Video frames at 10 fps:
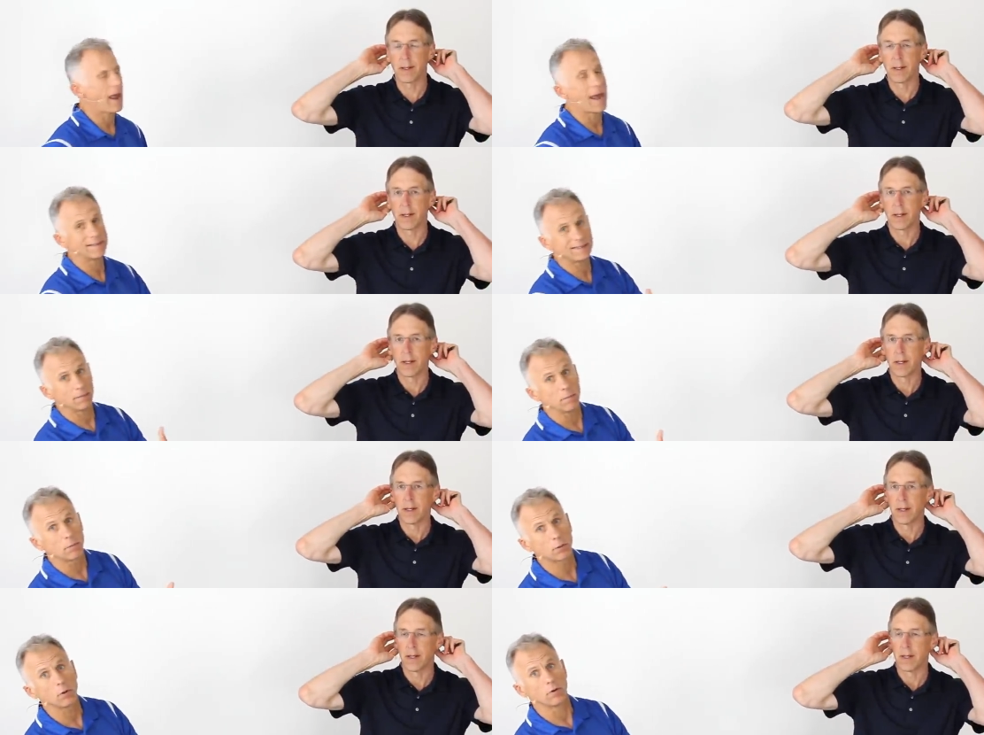Speaker 1: as it
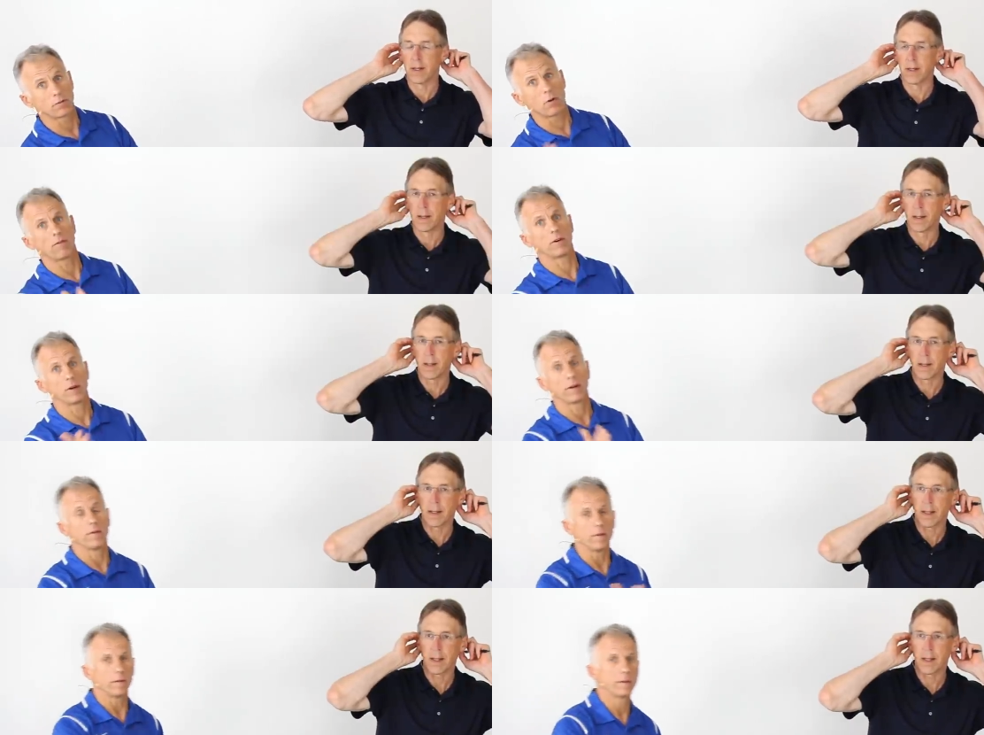improves over
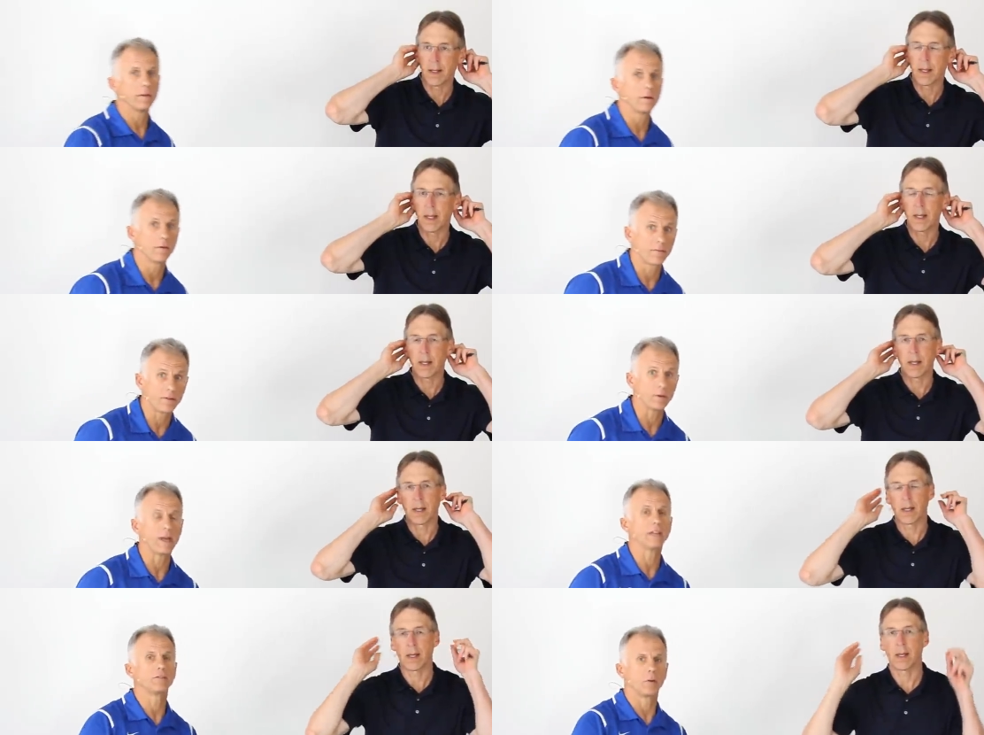you know a few
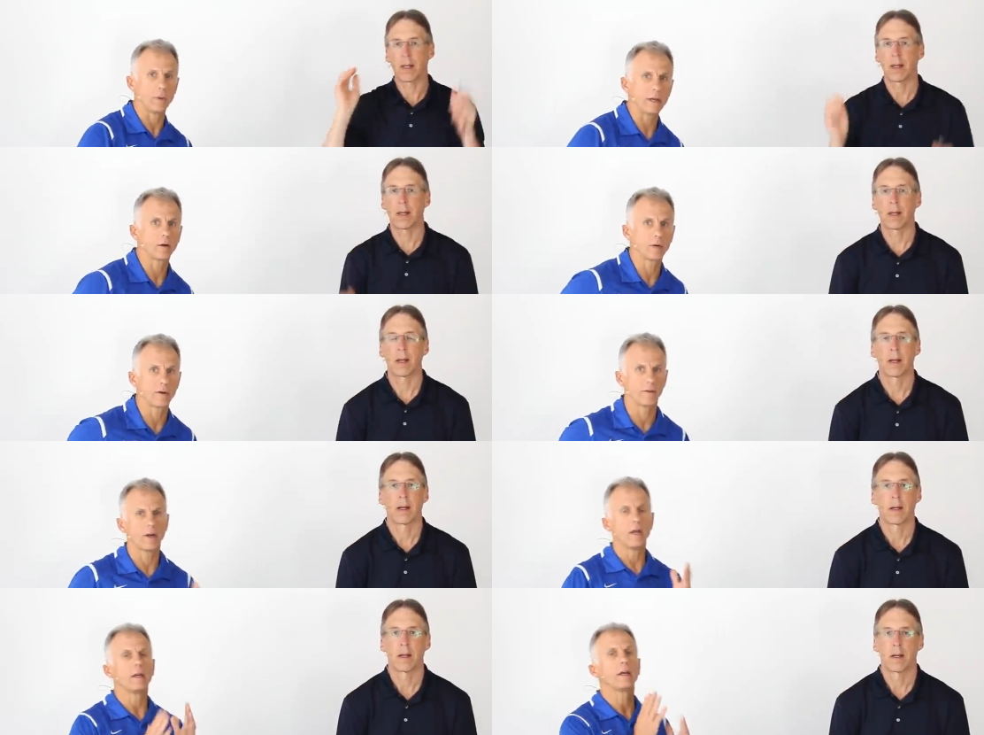days or a week or whatever
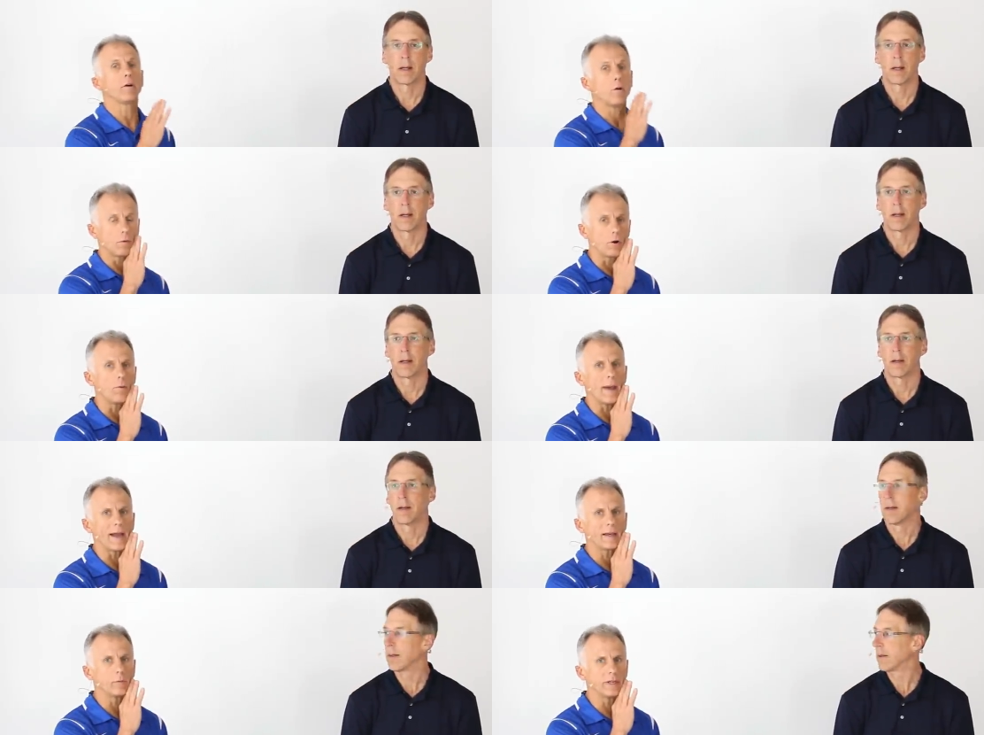go, go back and